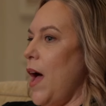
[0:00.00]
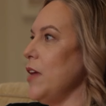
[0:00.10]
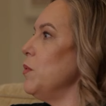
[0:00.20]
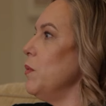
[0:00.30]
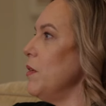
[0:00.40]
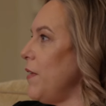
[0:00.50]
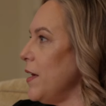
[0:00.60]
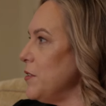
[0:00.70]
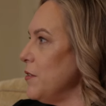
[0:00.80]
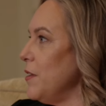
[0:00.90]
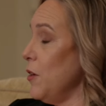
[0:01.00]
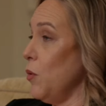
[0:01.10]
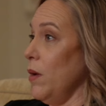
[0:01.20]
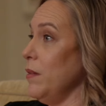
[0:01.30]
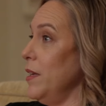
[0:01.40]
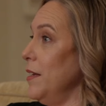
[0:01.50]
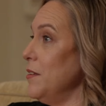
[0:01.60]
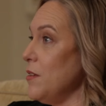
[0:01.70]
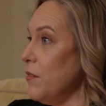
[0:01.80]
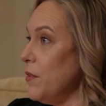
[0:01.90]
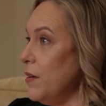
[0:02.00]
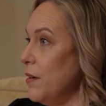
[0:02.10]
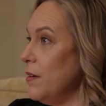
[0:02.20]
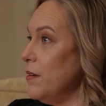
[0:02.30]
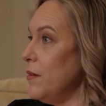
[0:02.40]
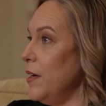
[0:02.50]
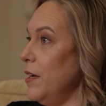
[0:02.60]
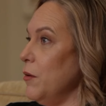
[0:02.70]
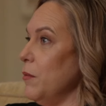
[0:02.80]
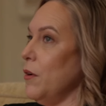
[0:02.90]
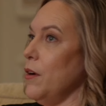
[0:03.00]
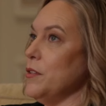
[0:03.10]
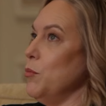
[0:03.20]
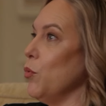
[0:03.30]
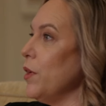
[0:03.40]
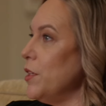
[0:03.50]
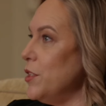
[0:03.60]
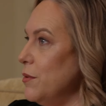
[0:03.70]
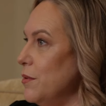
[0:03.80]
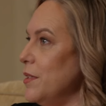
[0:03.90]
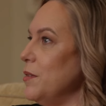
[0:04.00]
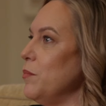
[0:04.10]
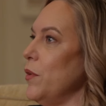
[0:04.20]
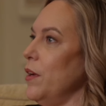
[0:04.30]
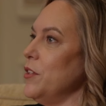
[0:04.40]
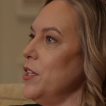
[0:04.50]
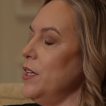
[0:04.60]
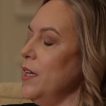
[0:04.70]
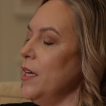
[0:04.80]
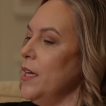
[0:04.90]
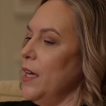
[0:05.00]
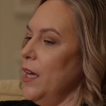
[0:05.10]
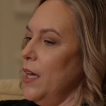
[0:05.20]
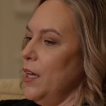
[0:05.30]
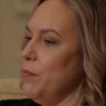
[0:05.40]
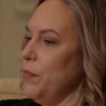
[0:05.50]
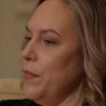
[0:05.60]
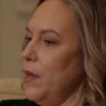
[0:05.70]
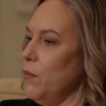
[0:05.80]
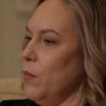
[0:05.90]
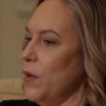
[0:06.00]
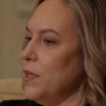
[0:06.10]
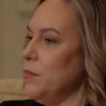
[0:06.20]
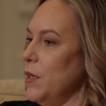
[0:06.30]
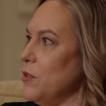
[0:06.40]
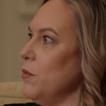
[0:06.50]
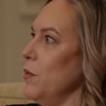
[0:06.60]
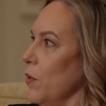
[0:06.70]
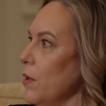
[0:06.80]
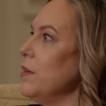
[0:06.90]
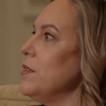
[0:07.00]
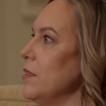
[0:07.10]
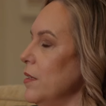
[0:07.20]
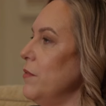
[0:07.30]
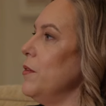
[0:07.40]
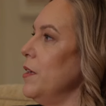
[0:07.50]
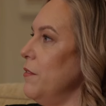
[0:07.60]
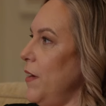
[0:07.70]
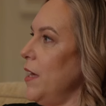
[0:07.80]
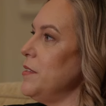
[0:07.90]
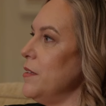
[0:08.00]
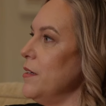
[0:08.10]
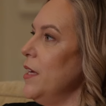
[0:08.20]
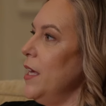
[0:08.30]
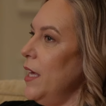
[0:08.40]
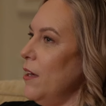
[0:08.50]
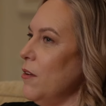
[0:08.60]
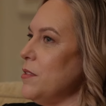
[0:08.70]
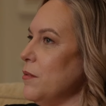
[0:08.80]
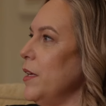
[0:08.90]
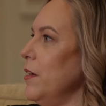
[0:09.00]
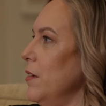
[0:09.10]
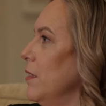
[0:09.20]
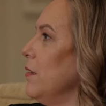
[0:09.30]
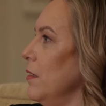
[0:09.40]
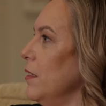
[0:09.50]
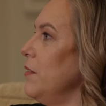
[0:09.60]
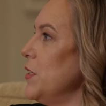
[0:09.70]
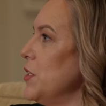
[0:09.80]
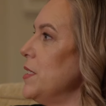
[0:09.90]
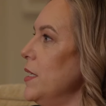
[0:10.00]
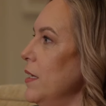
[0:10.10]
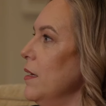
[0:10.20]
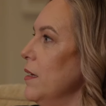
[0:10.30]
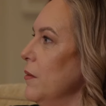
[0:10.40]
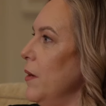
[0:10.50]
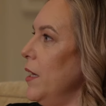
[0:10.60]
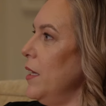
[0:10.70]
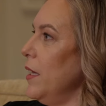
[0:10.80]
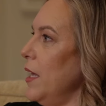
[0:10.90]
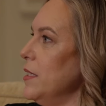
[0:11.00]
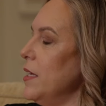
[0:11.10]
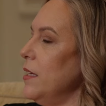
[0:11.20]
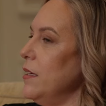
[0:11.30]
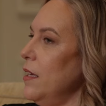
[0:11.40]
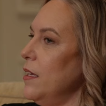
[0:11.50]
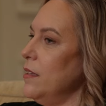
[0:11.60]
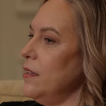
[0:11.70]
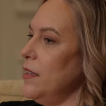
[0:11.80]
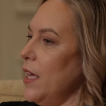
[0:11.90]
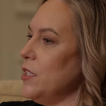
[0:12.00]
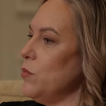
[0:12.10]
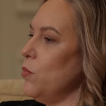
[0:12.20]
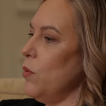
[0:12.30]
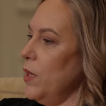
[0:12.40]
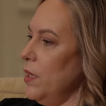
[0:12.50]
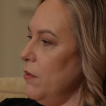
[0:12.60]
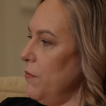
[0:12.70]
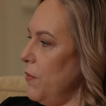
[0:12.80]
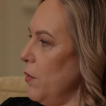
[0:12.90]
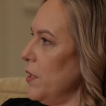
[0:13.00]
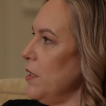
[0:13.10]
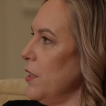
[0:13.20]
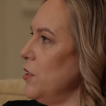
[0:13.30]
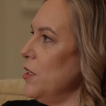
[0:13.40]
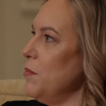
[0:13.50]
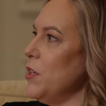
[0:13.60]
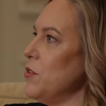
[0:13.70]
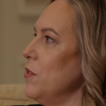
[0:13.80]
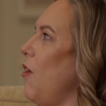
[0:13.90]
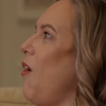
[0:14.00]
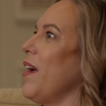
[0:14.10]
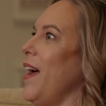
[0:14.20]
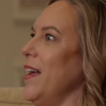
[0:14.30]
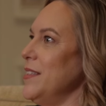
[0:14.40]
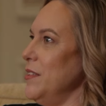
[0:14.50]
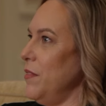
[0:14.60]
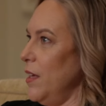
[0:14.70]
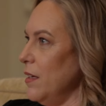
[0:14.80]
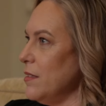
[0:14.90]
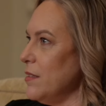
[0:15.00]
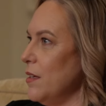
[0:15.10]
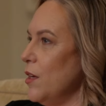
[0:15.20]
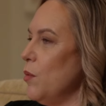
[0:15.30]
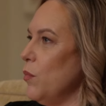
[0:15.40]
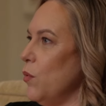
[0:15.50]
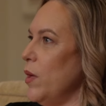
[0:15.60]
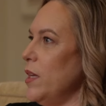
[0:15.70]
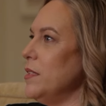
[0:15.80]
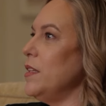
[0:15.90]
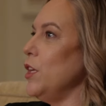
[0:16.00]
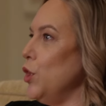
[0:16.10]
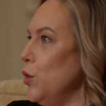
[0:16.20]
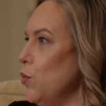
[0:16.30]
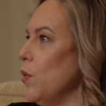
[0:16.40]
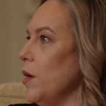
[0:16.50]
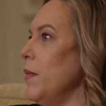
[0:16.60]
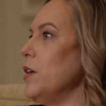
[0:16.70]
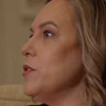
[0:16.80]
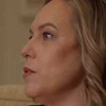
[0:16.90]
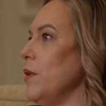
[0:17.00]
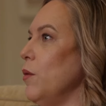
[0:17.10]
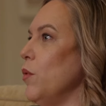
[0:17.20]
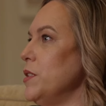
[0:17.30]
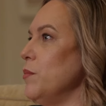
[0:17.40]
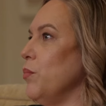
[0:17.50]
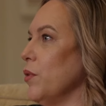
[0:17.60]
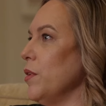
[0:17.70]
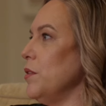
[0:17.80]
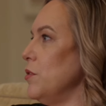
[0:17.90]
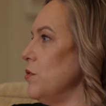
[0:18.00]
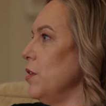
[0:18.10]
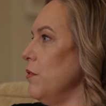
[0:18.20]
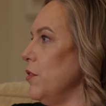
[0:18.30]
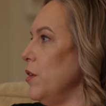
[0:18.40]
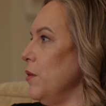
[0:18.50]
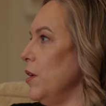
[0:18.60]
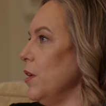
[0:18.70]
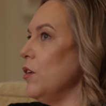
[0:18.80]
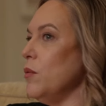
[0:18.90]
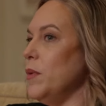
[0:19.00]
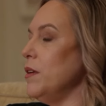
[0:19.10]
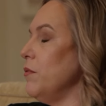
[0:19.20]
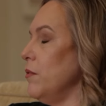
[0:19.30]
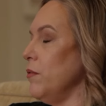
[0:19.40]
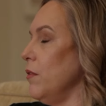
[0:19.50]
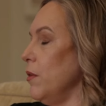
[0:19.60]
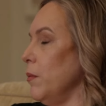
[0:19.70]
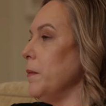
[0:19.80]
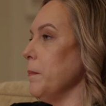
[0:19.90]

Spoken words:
as we went faster, that our quality didn't suffer, right? We weren't causing more issues in production. And we wanted to make sure we were delivering faster and also layered in a little efficiency, right? Gains. And that's what we focused on, because you can measure all kinds of things. Right. But what is it that you want to measure, right? What's important in the journey for you? And it could be different for everyone.